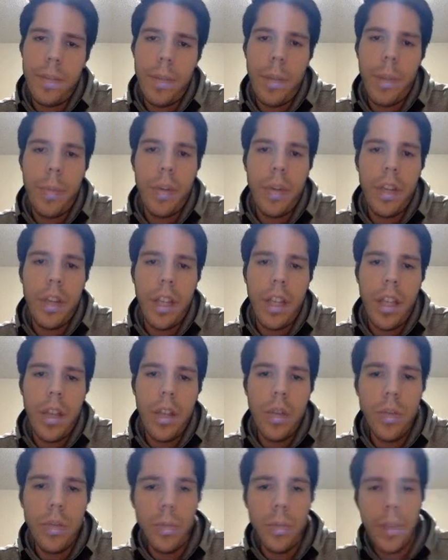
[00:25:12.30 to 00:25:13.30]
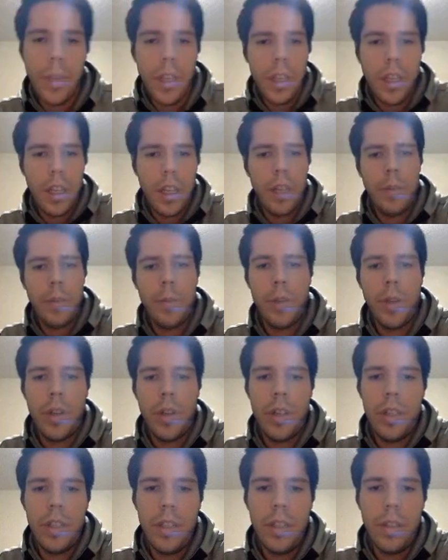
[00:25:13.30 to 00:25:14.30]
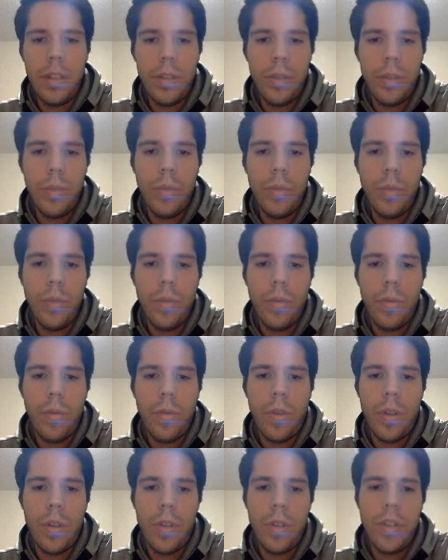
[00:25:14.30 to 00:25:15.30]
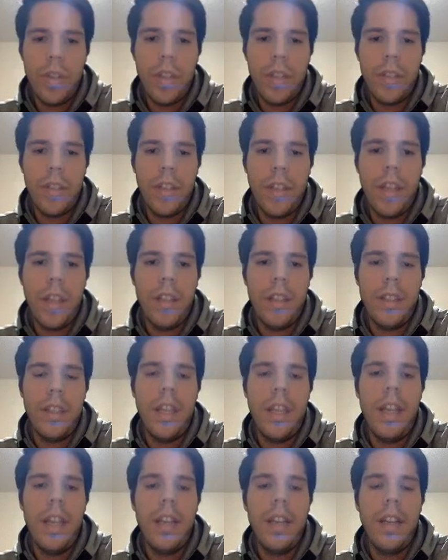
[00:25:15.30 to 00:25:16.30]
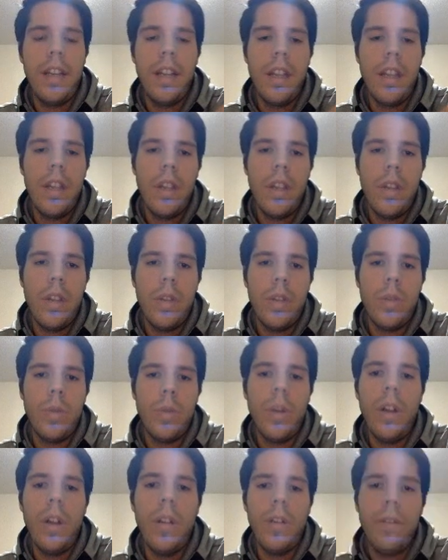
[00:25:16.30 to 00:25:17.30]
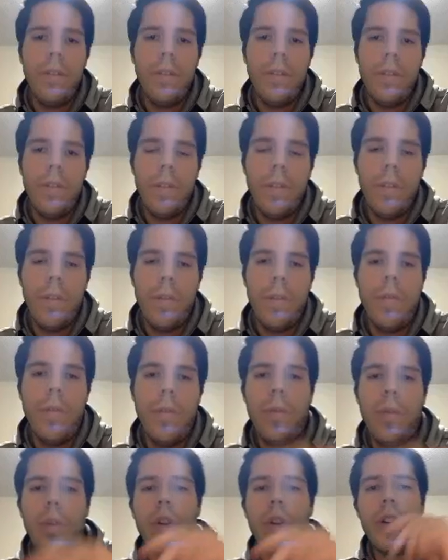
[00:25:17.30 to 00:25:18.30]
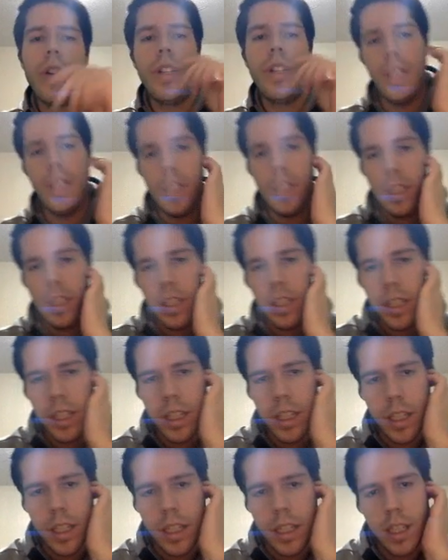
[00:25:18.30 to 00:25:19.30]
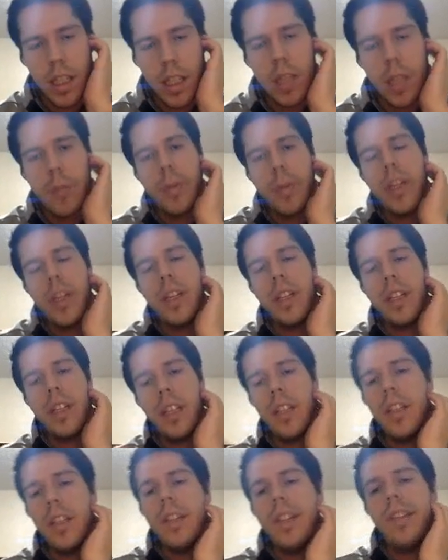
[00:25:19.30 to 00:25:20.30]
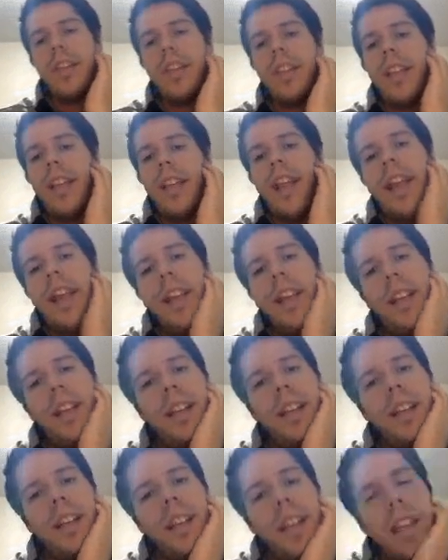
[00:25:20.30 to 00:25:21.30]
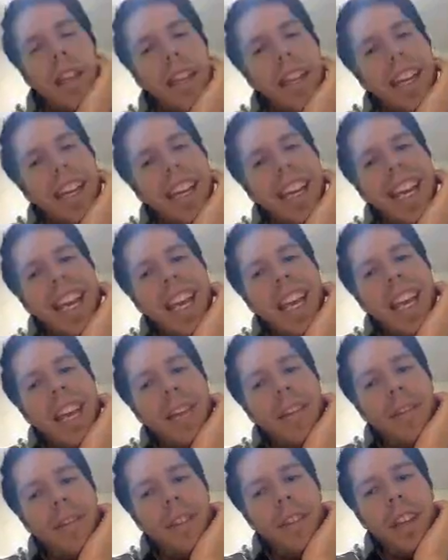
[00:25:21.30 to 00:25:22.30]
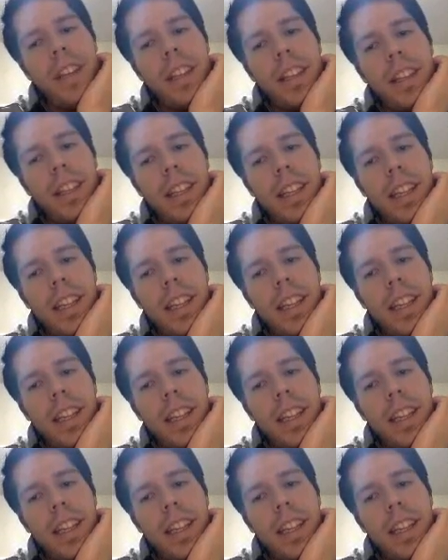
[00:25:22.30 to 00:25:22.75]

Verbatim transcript: opponent KOs me, I'm gonna deal 2, 4, 6, 8, 10, 12, 14. But he doesn't N. If he did